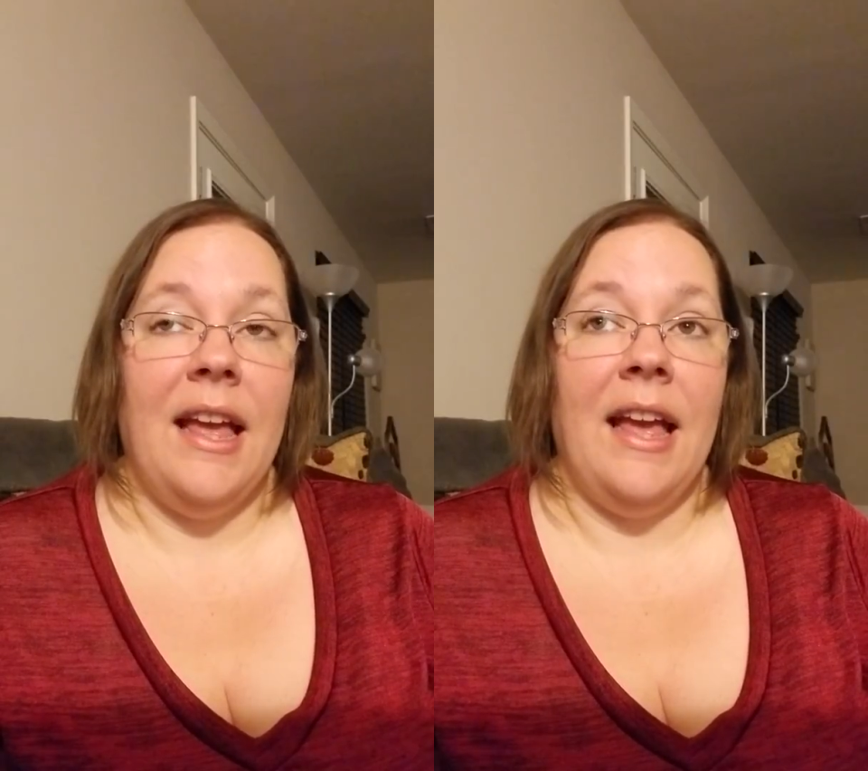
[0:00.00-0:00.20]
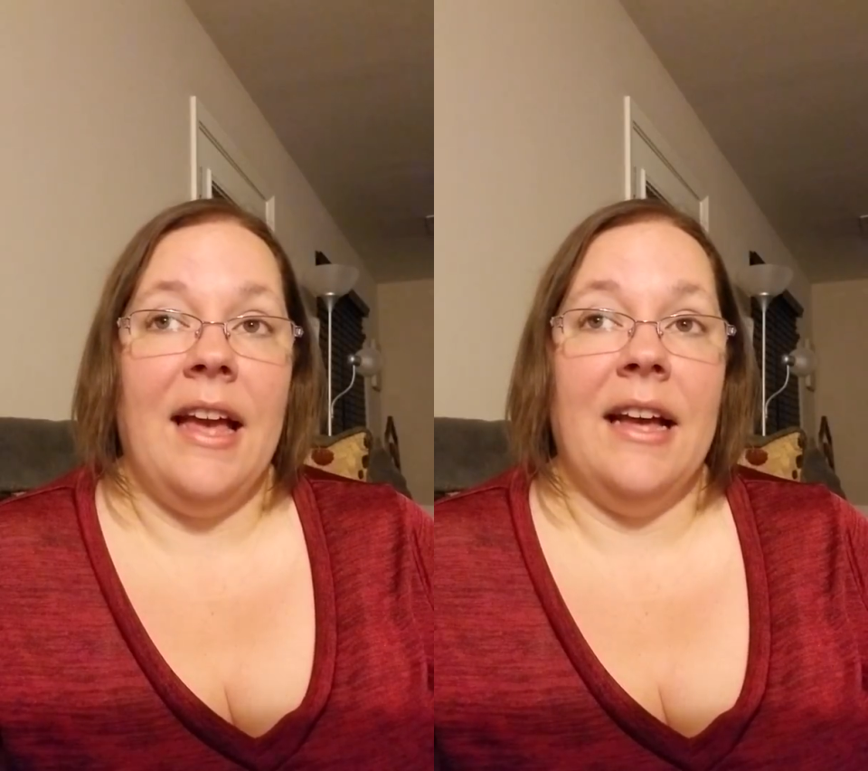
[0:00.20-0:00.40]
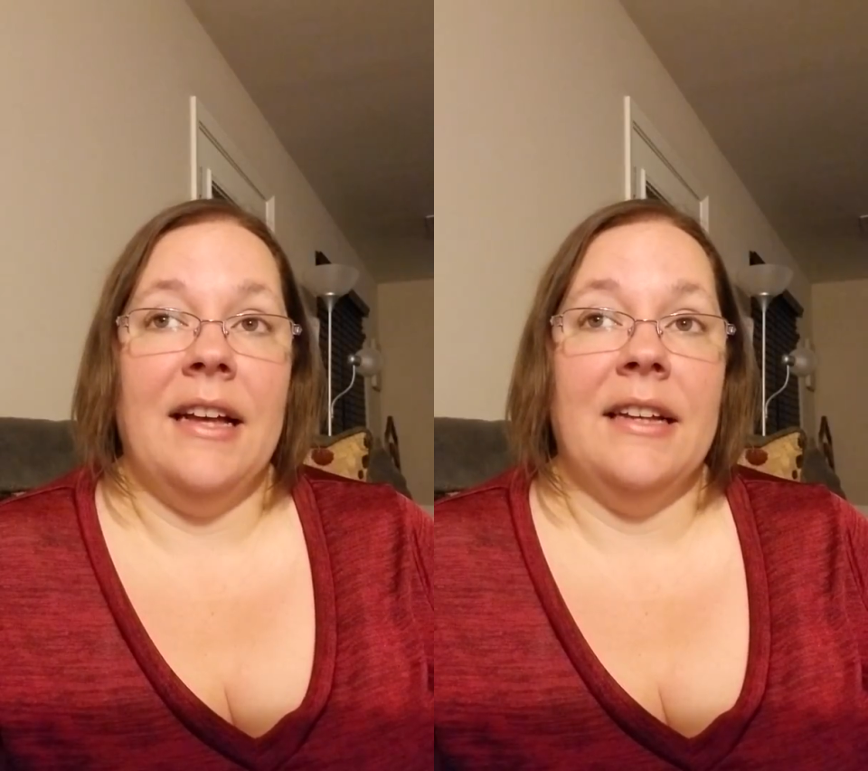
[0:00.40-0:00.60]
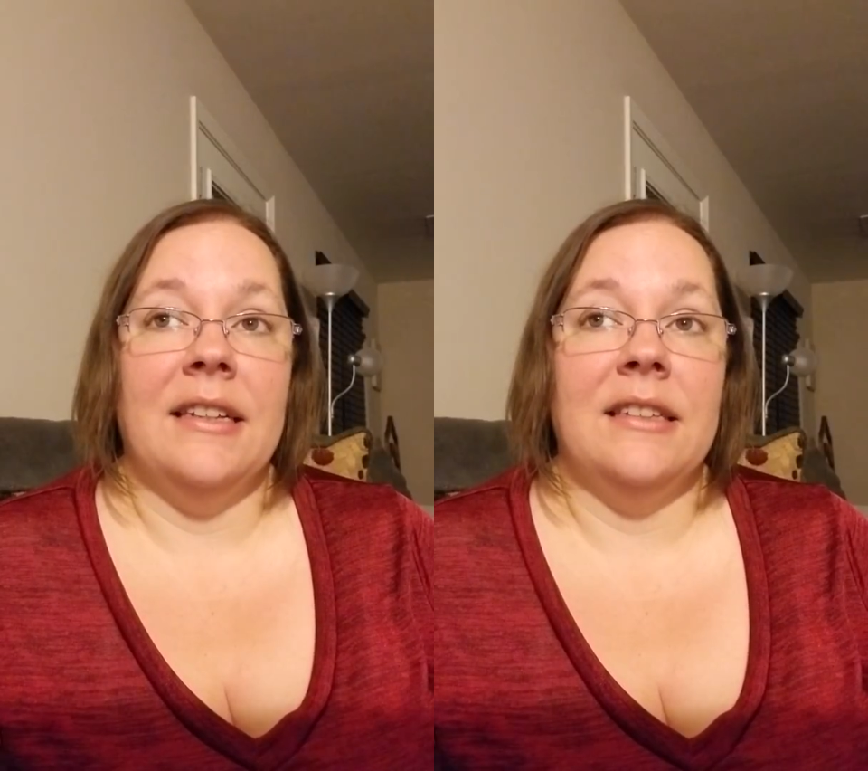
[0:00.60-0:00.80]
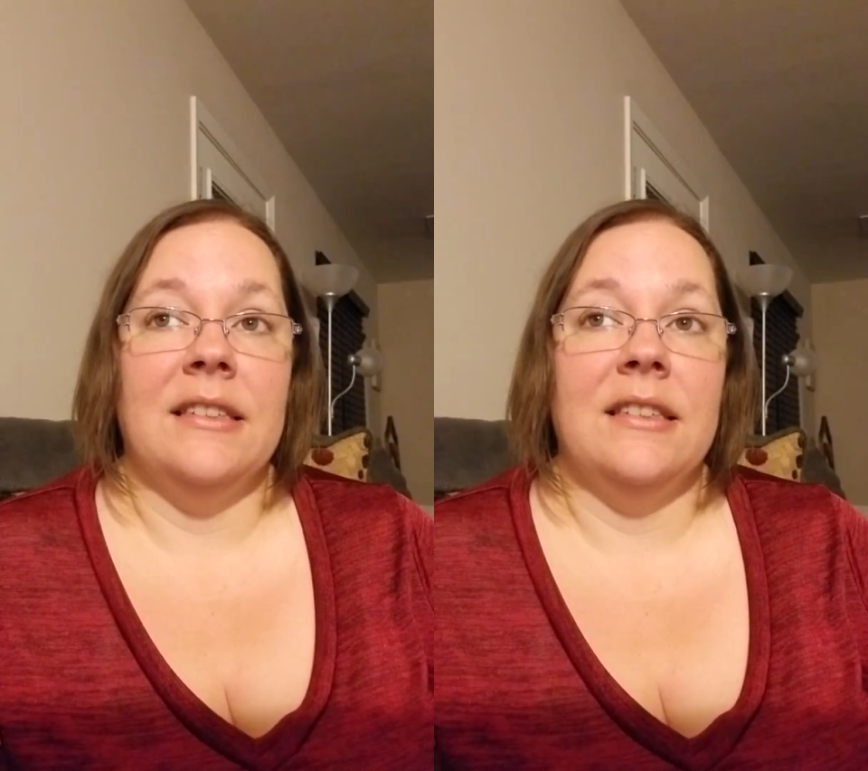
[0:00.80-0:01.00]

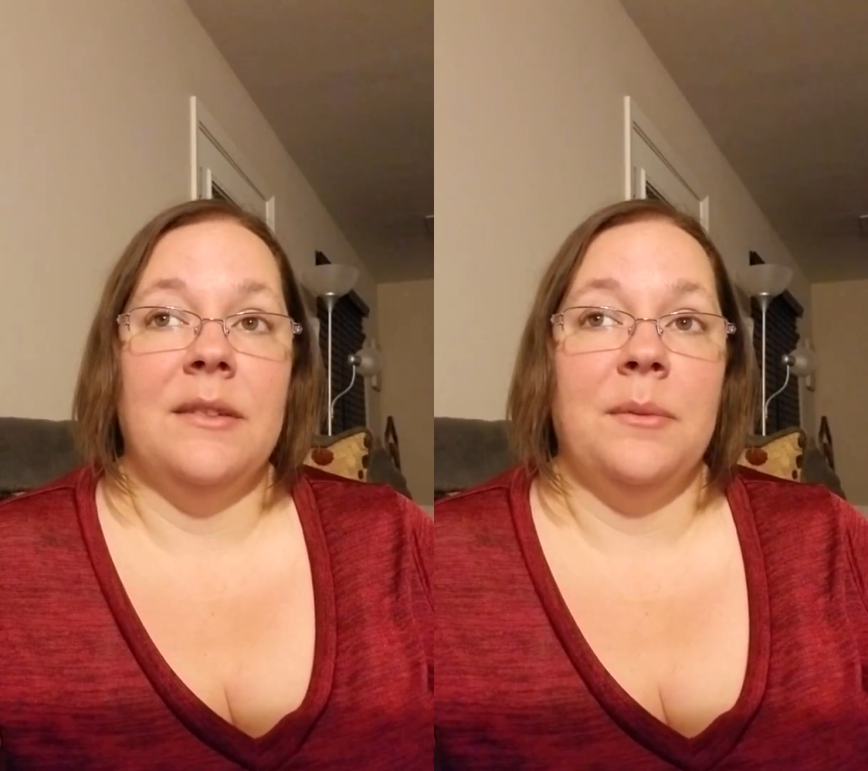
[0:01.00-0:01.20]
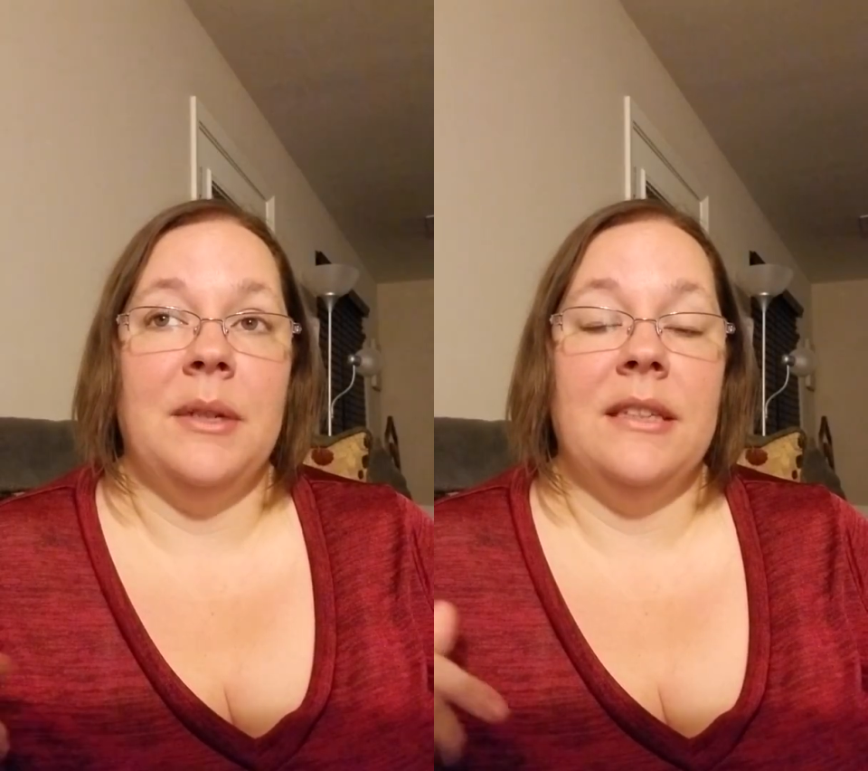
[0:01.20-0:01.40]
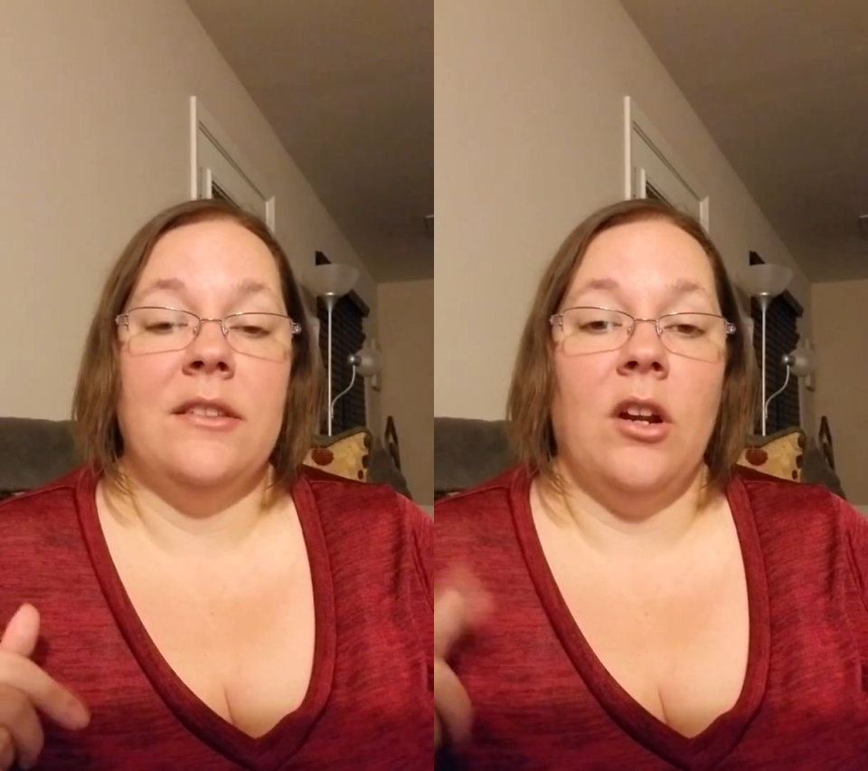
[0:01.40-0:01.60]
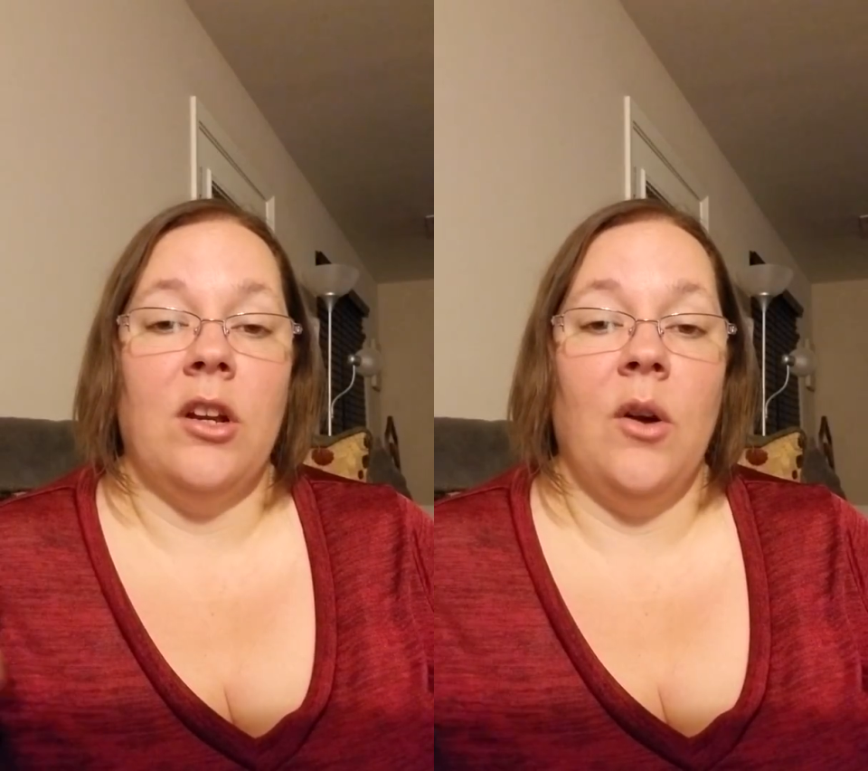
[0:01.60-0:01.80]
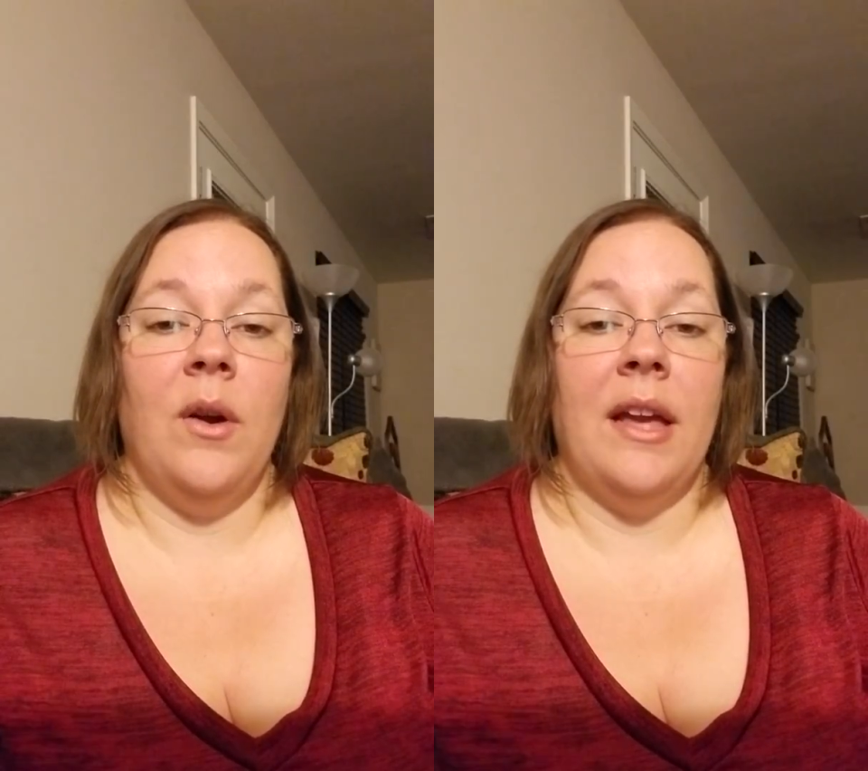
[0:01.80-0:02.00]
and we start
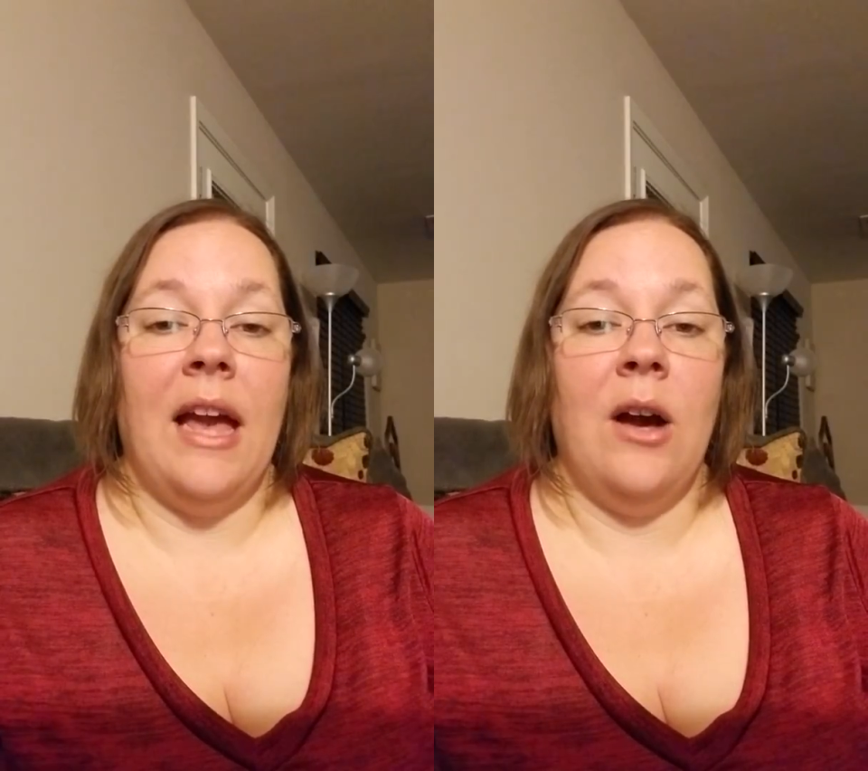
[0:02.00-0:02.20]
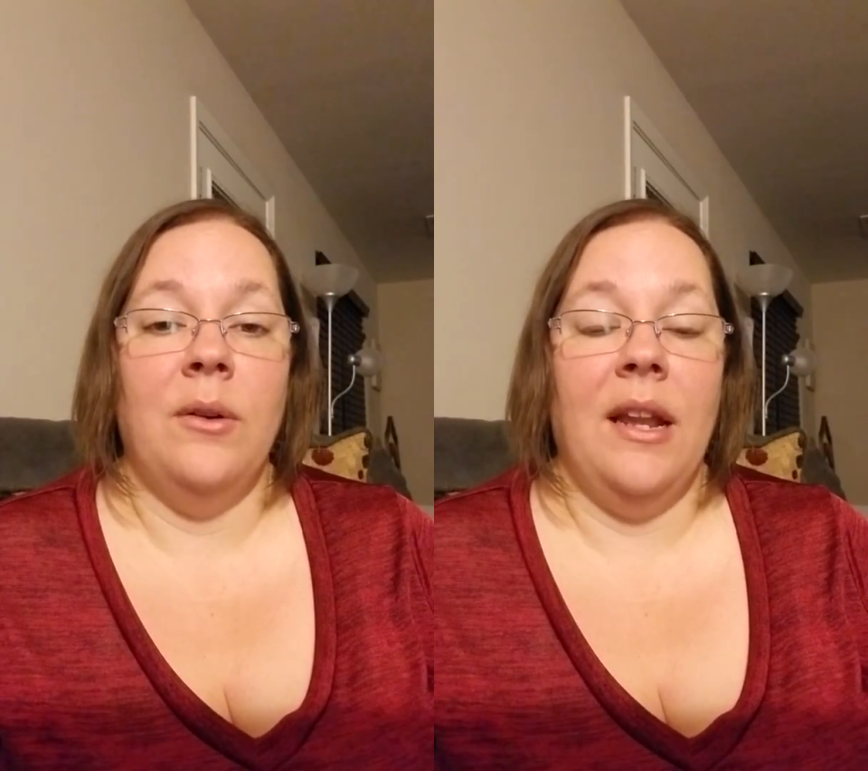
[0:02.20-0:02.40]
going out